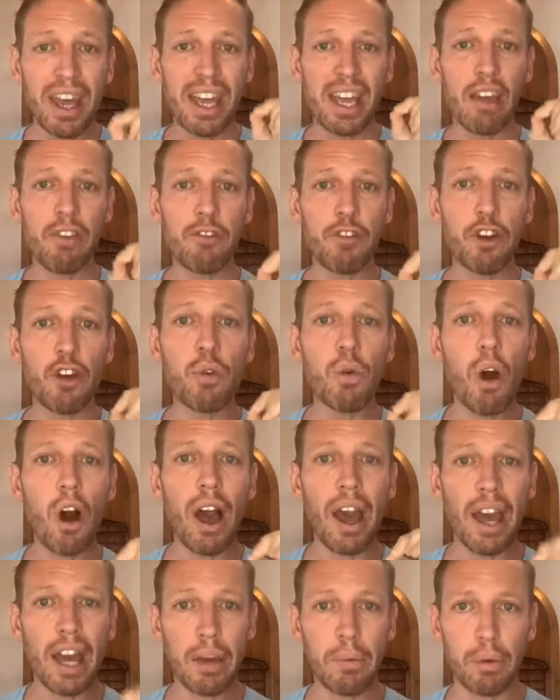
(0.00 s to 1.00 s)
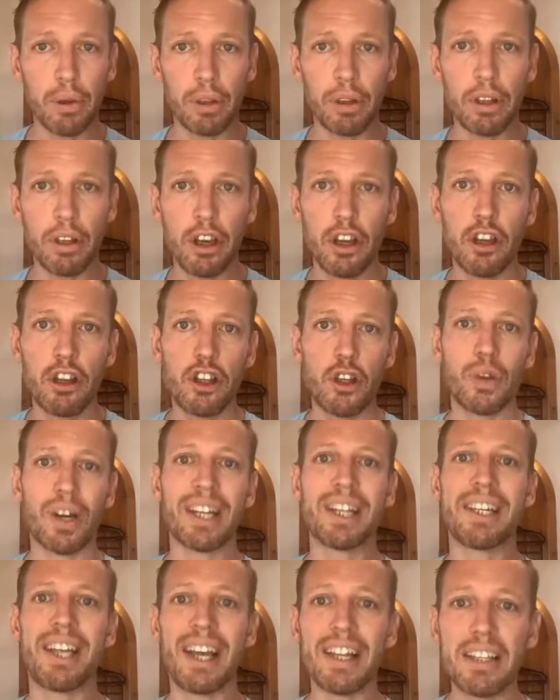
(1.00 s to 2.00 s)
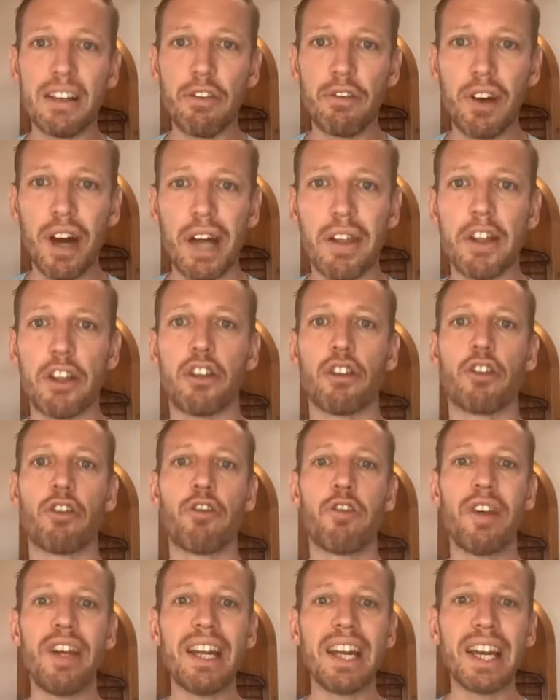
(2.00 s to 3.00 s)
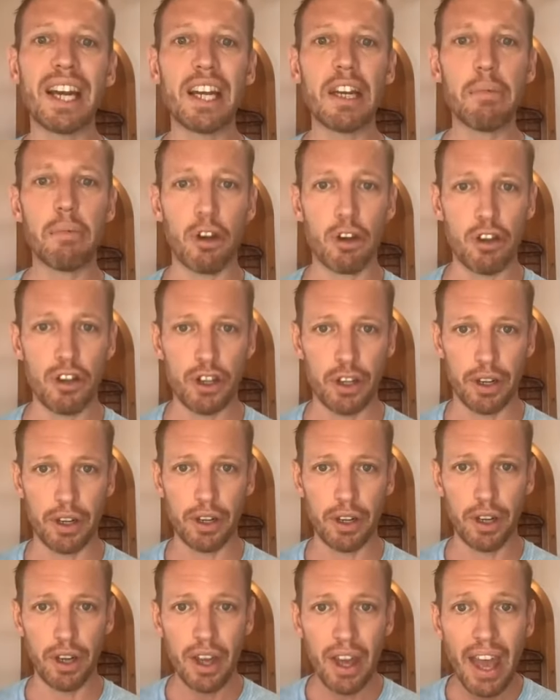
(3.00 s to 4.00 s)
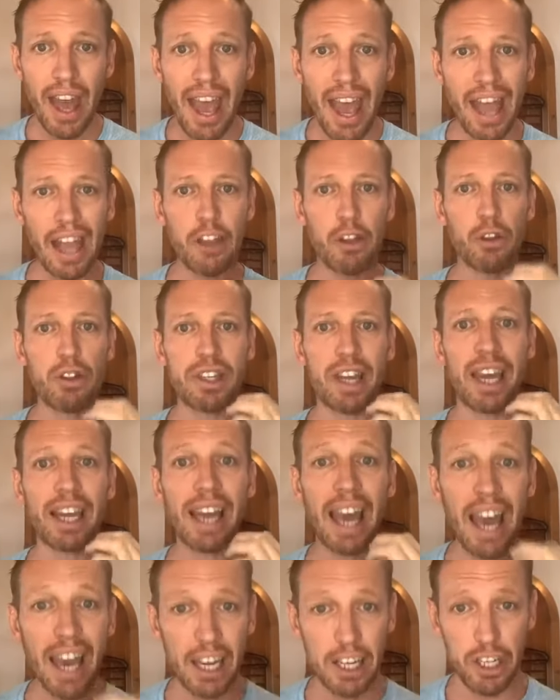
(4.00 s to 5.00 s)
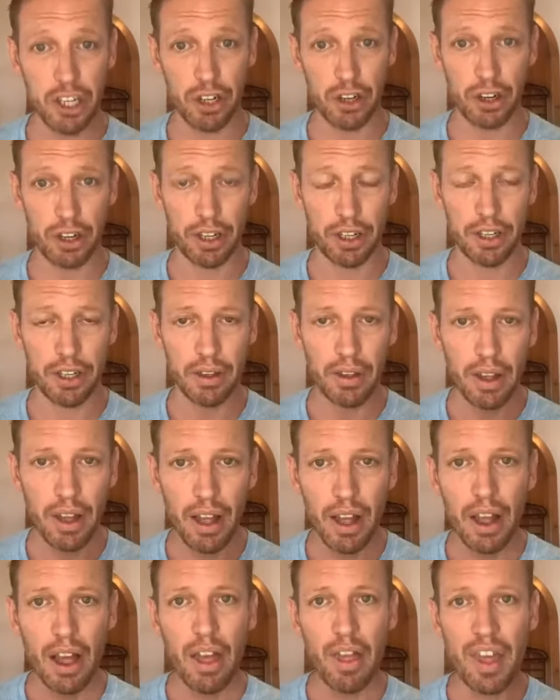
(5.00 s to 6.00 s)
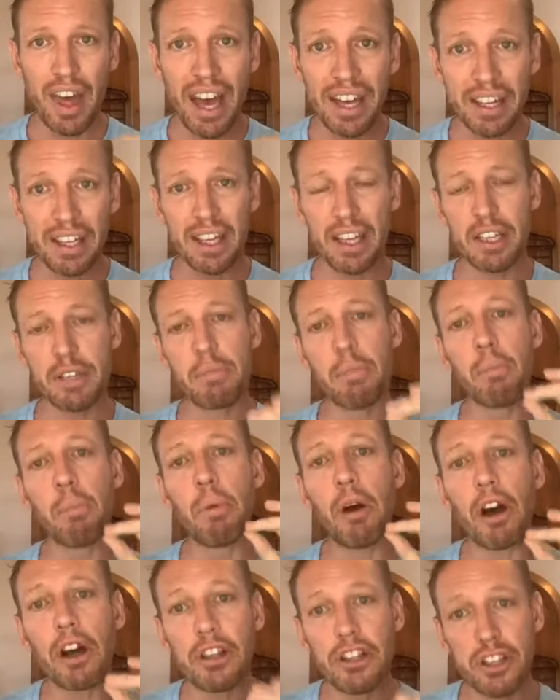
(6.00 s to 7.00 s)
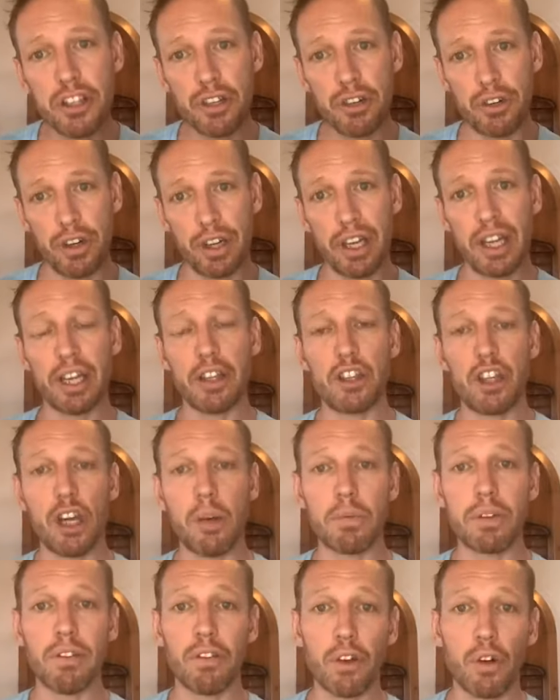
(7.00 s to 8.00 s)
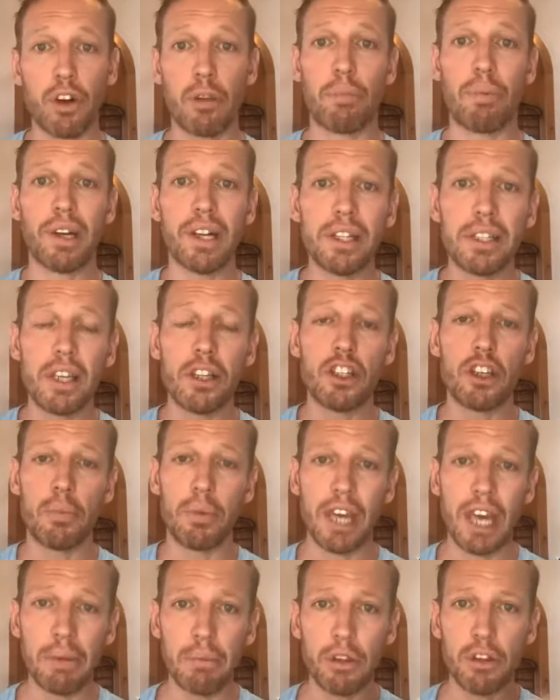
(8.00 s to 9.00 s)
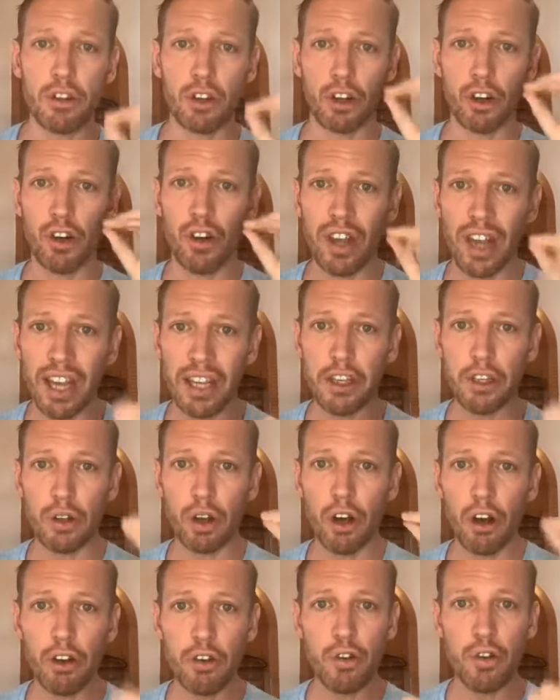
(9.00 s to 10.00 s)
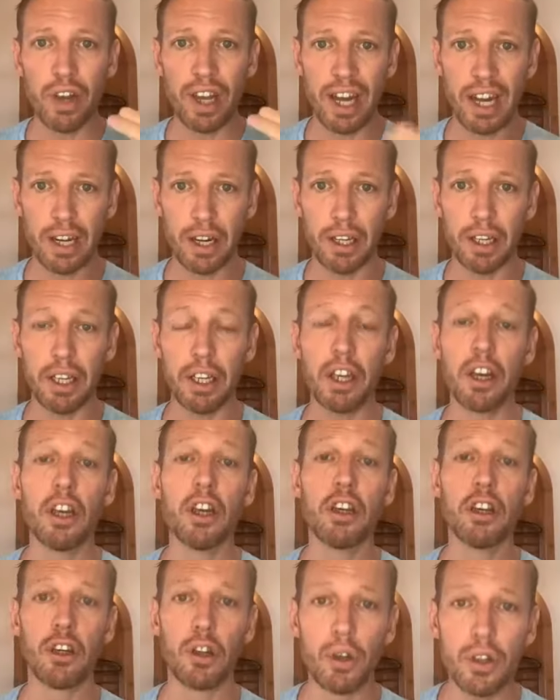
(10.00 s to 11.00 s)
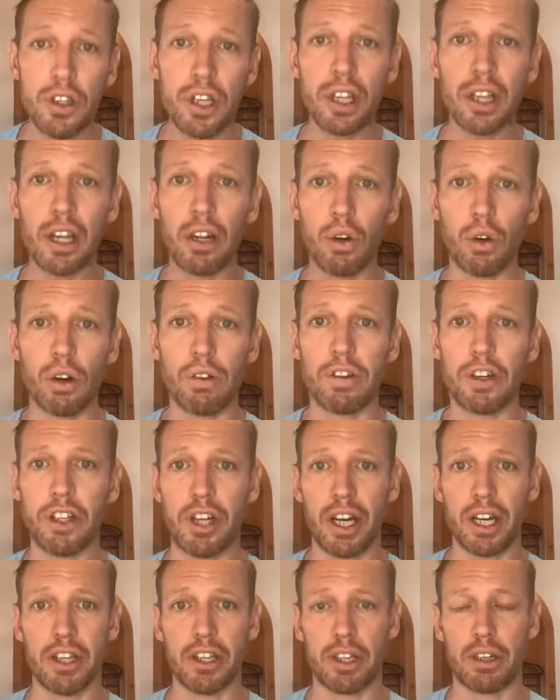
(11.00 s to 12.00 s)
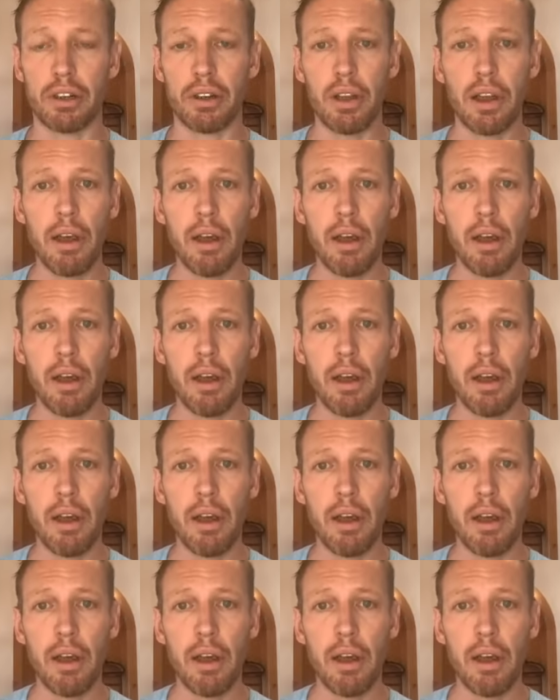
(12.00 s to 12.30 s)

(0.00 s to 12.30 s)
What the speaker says: if you are able to identify that you're feeling an emotion and you take action on it, that is mastery in terms of your ability to be able to create your own reality using the law of attraction.